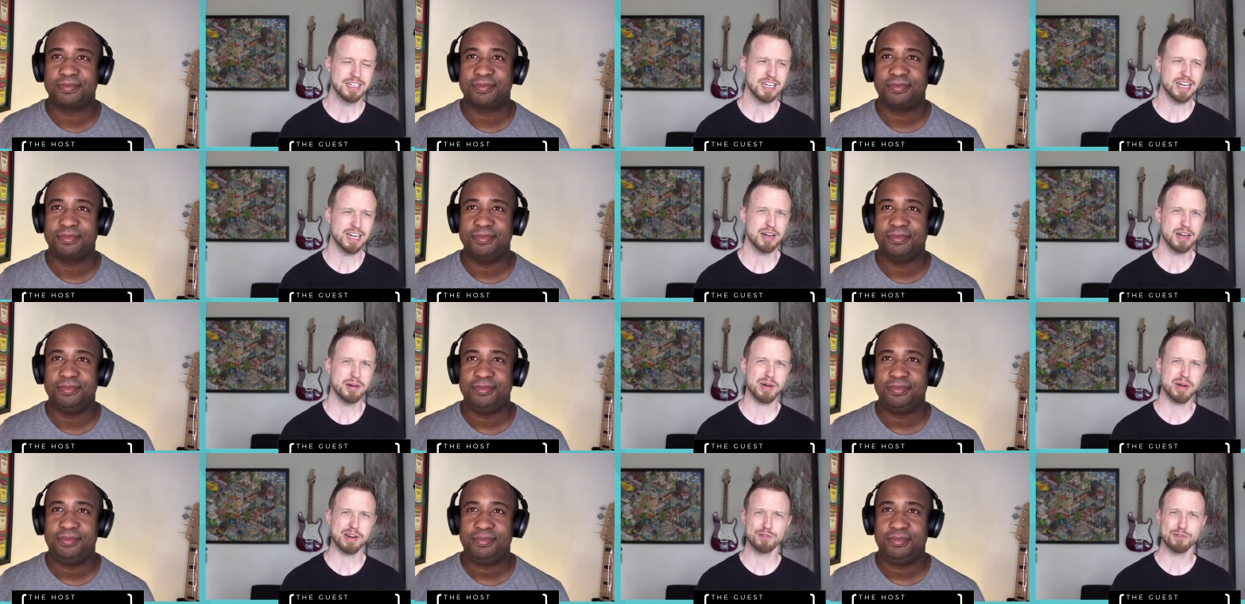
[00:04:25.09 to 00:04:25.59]

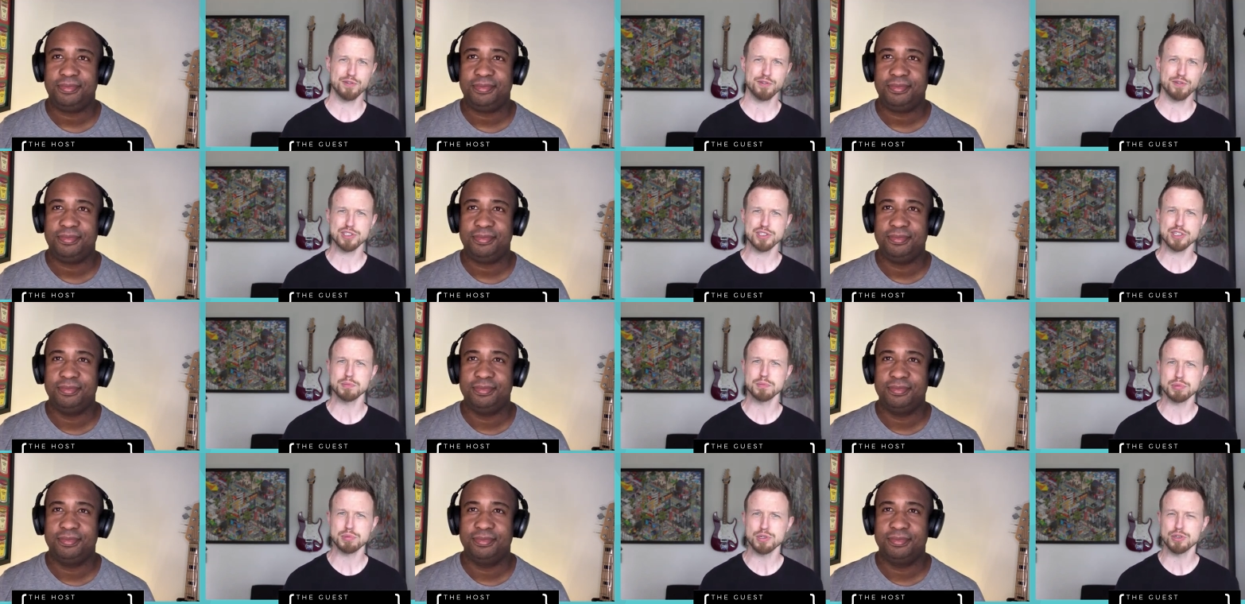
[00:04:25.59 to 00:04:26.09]
Speaker 1: Uh, my
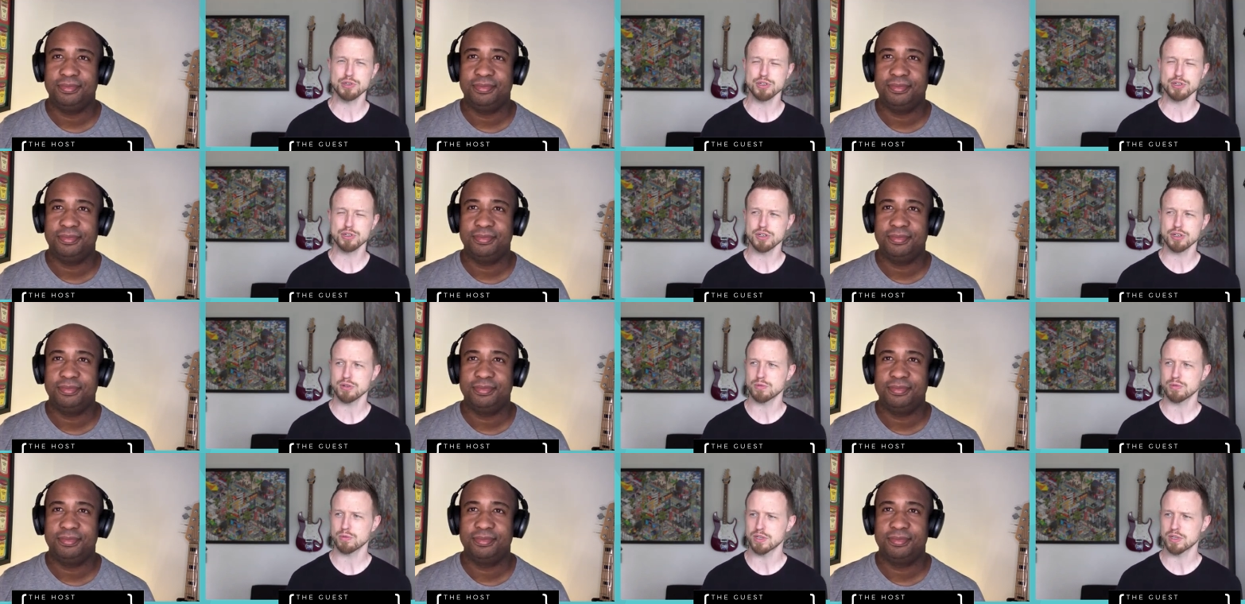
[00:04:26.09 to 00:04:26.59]
first
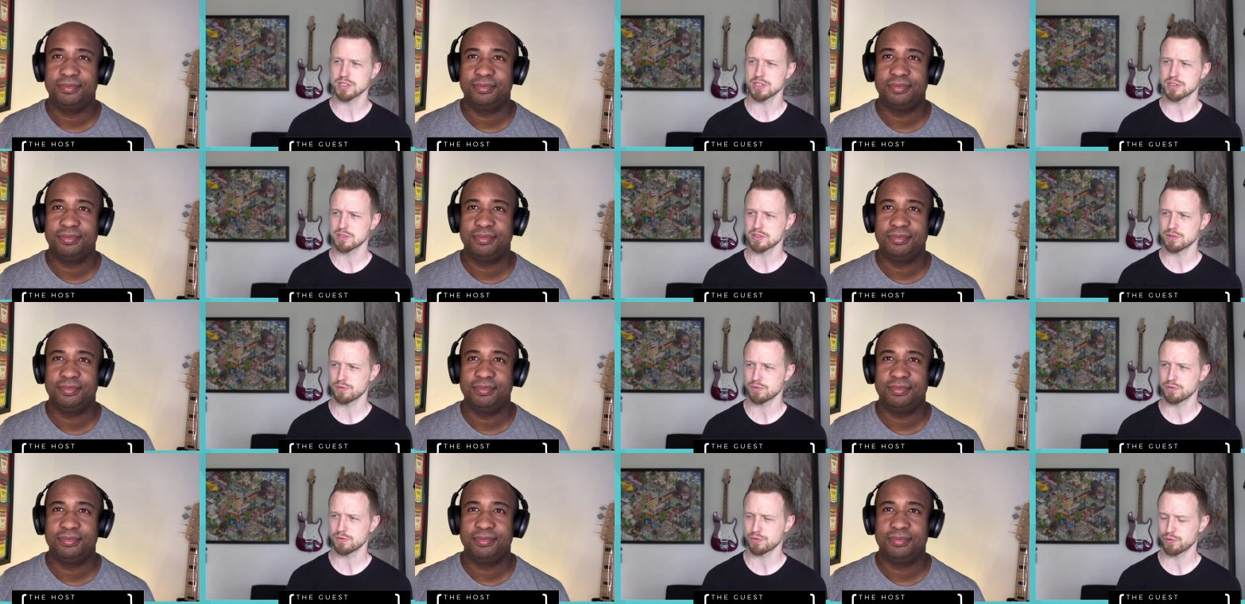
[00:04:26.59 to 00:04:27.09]
computer
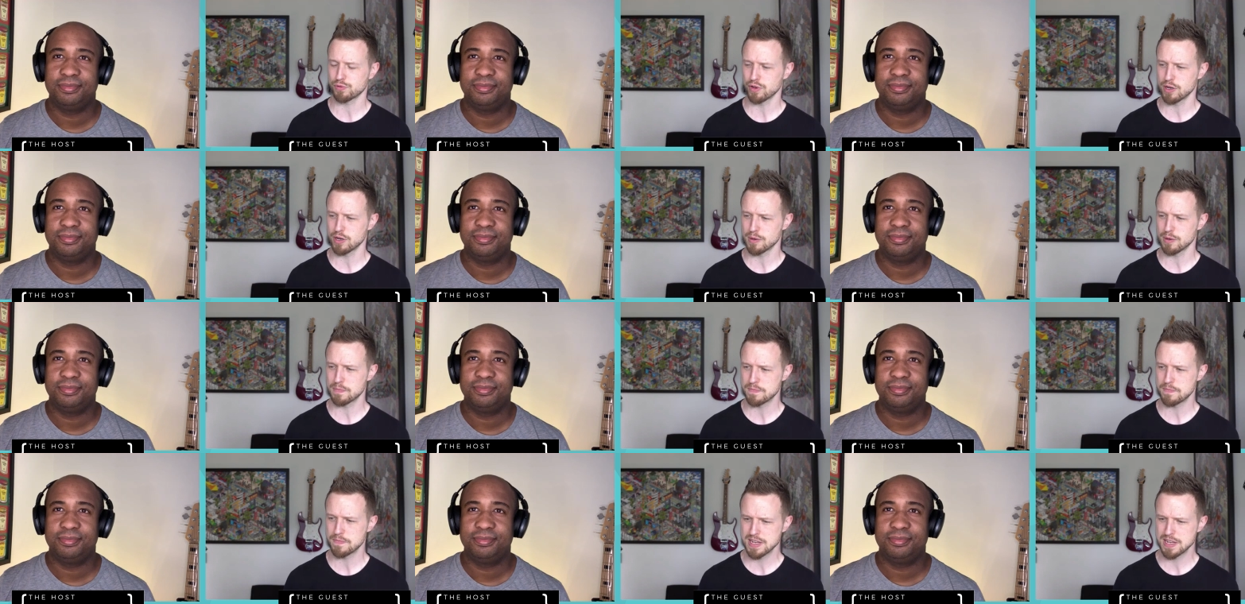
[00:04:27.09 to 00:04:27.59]
was
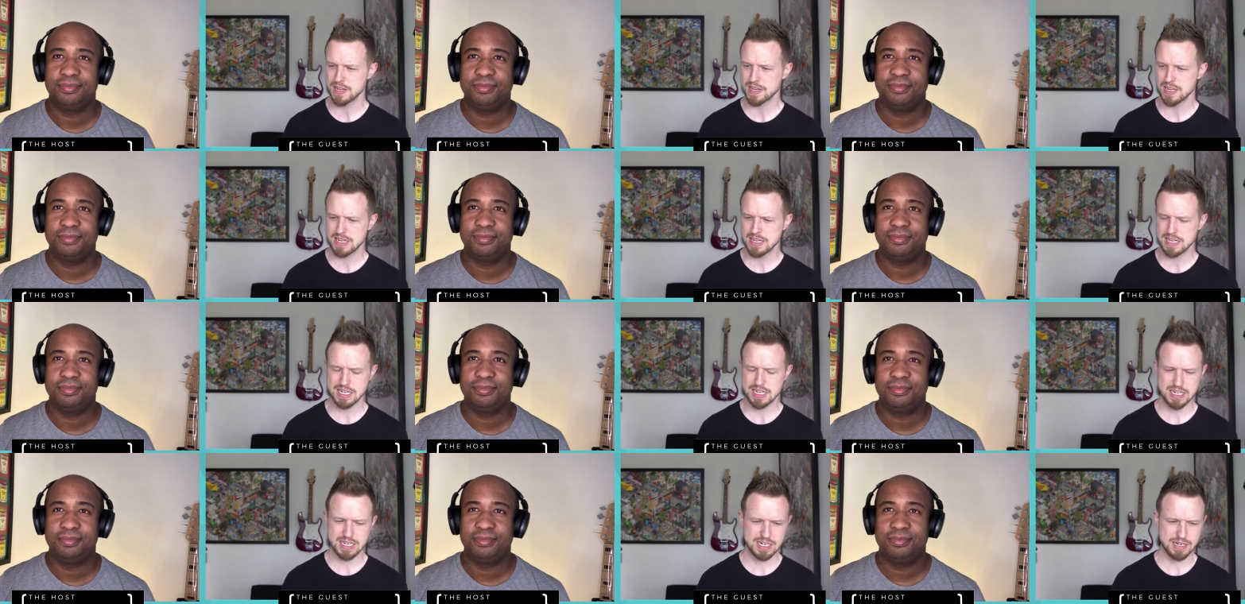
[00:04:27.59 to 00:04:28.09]
from
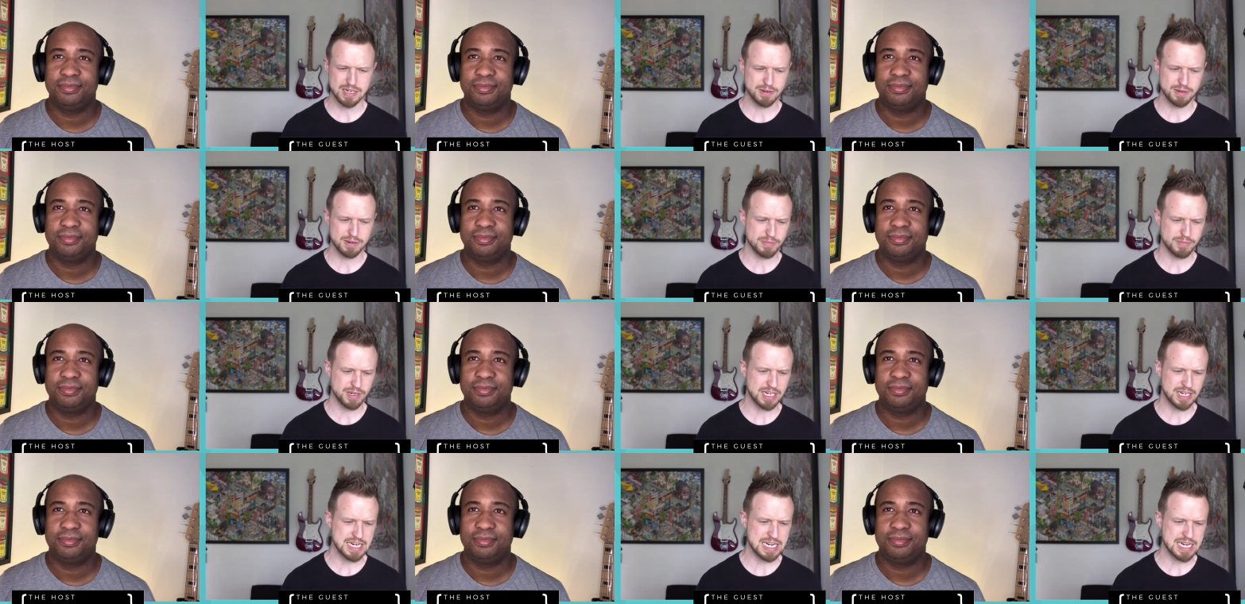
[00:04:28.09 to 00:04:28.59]

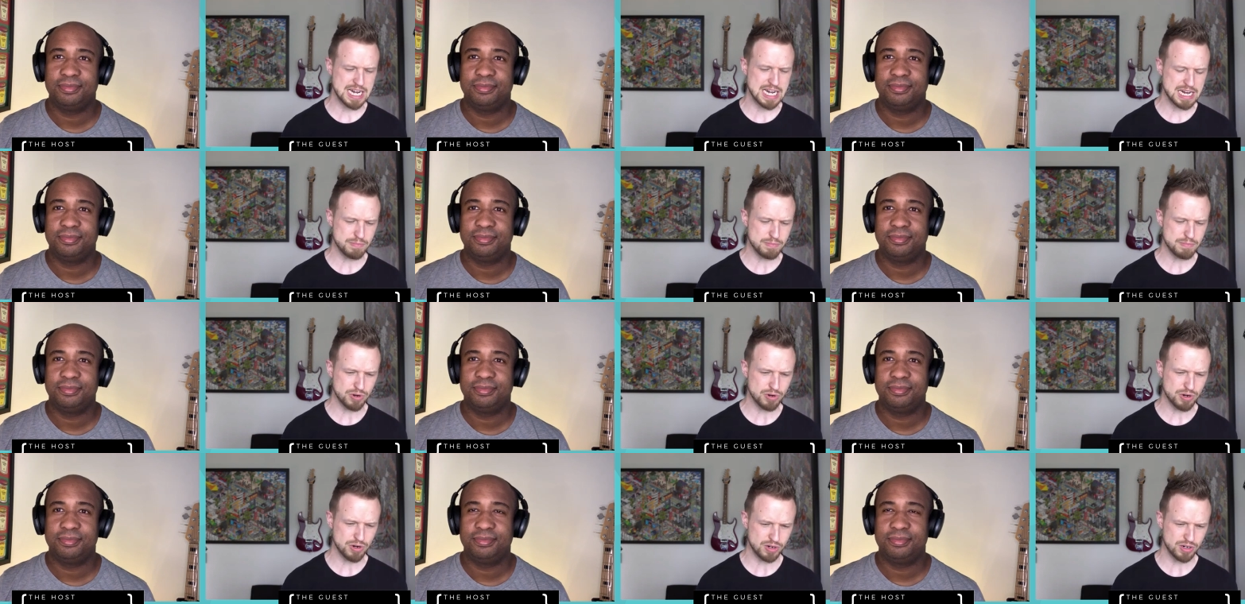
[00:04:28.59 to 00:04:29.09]
um, a
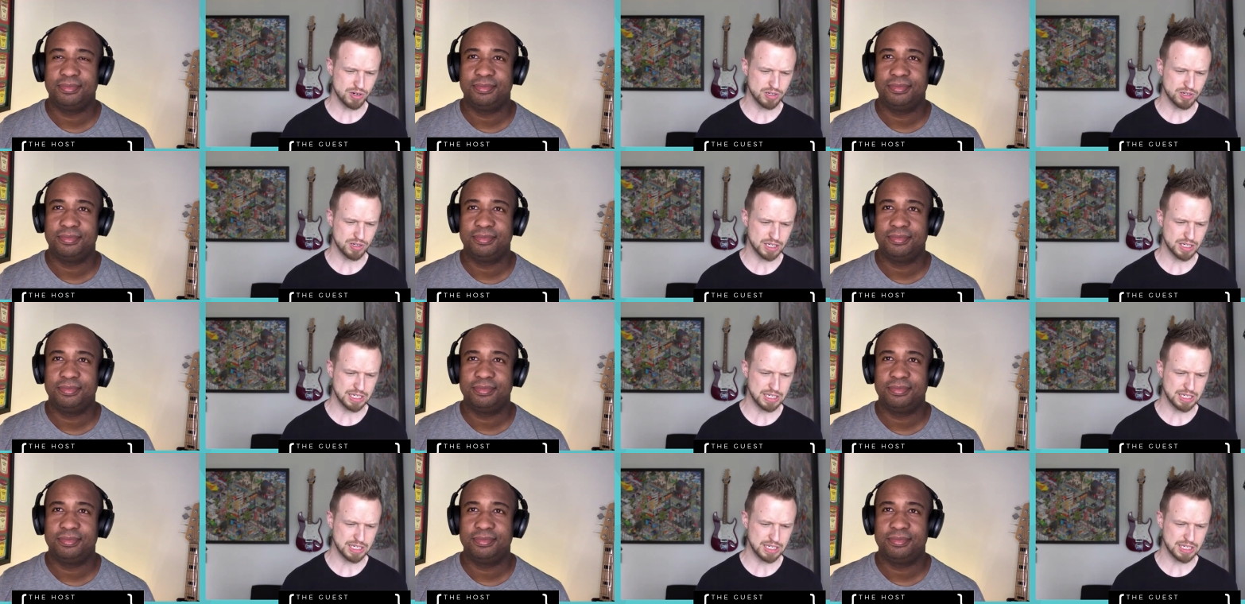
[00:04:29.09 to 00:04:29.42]
neighbor,